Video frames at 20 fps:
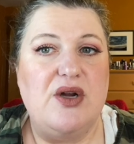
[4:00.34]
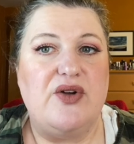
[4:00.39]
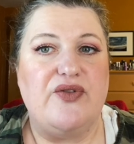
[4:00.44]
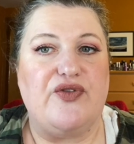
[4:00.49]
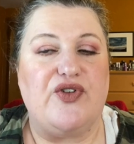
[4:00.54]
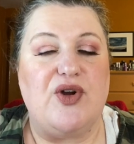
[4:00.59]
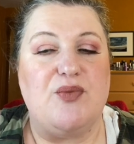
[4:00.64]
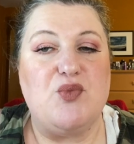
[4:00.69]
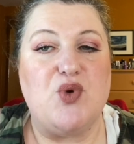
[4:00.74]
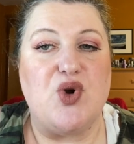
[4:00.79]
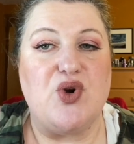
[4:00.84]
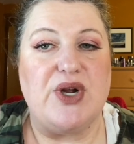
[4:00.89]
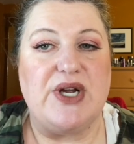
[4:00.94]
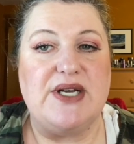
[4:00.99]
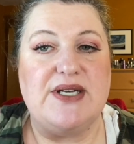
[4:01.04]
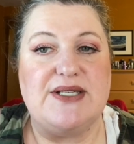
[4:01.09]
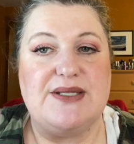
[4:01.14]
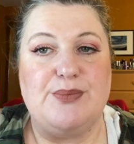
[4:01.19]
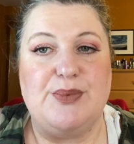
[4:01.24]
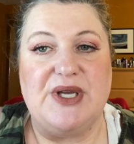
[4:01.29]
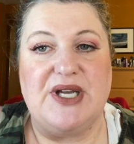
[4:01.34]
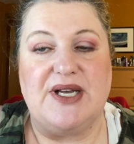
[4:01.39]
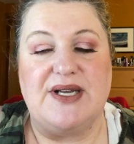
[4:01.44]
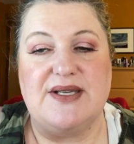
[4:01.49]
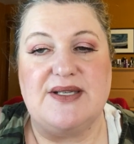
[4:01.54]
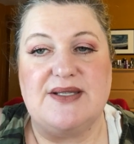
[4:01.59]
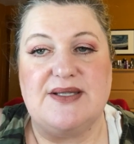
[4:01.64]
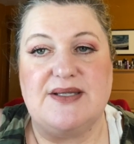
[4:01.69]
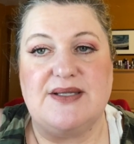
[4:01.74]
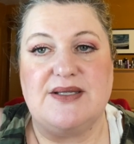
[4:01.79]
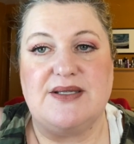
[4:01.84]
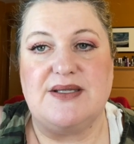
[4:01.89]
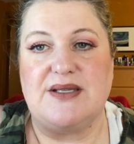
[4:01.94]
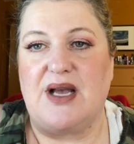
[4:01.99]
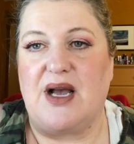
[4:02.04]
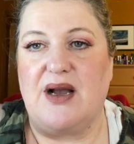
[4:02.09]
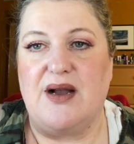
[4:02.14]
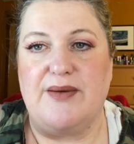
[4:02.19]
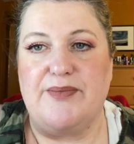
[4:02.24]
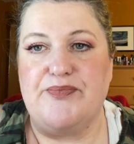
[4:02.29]
from Rokas because
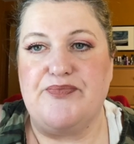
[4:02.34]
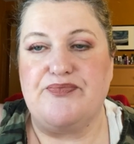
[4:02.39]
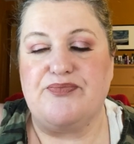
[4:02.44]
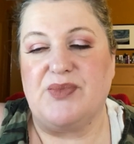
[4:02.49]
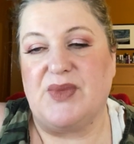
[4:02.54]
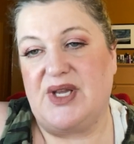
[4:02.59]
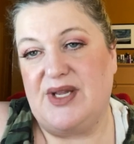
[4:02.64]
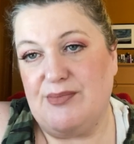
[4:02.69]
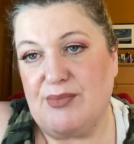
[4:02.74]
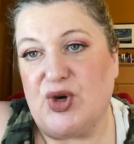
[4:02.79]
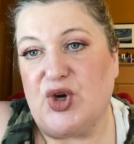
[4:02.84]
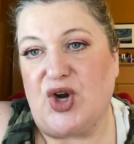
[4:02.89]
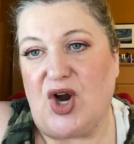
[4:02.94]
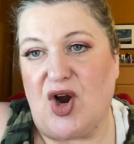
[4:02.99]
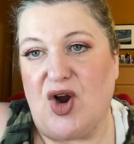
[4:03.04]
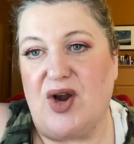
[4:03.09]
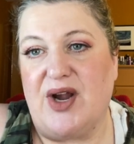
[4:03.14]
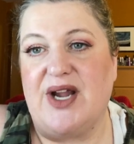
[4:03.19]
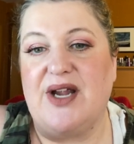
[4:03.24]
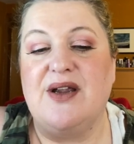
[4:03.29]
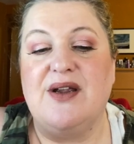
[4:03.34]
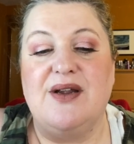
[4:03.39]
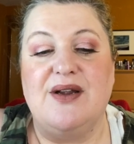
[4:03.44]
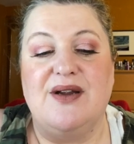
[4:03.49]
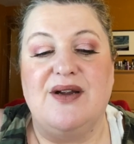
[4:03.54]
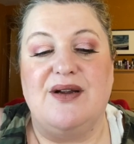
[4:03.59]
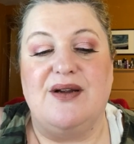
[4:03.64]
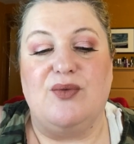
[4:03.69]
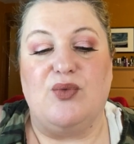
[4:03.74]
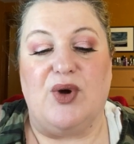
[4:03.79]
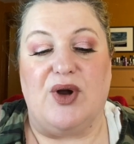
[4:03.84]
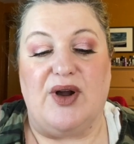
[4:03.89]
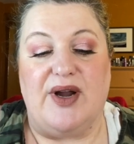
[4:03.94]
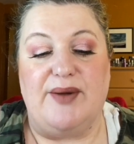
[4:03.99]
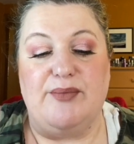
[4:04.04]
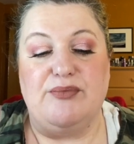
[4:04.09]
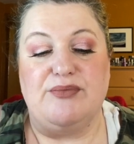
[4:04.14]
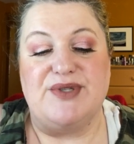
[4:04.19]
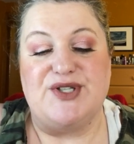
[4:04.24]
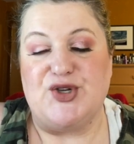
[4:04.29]
um, in Mercari, where
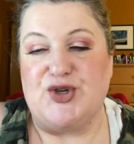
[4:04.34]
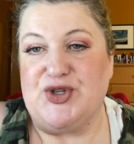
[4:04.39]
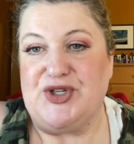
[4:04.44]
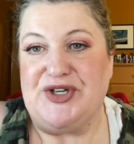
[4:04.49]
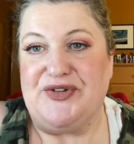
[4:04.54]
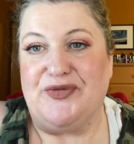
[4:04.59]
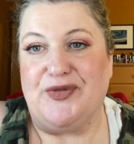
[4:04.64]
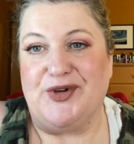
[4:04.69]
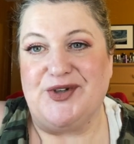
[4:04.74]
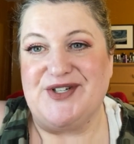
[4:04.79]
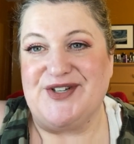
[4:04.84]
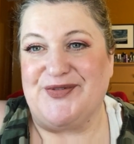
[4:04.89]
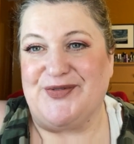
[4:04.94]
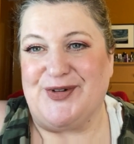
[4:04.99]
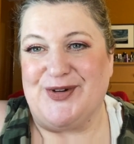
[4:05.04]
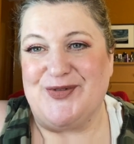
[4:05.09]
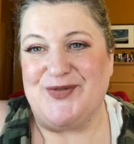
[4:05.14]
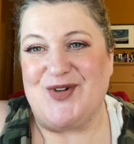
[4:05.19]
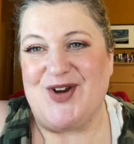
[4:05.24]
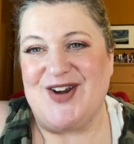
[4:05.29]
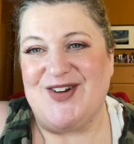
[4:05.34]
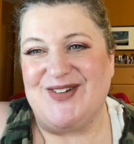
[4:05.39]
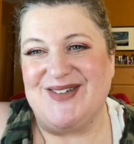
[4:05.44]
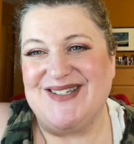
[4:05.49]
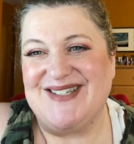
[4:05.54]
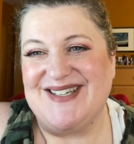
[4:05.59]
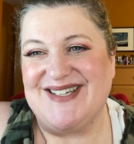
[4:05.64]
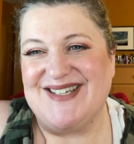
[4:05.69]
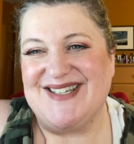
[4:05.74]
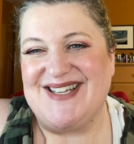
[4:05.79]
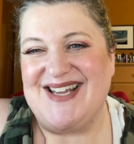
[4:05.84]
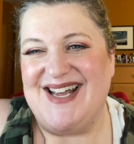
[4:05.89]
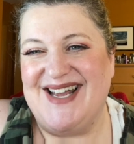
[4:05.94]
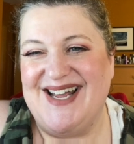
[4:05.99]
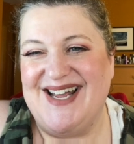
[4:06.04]
I'm searching for different fragrances.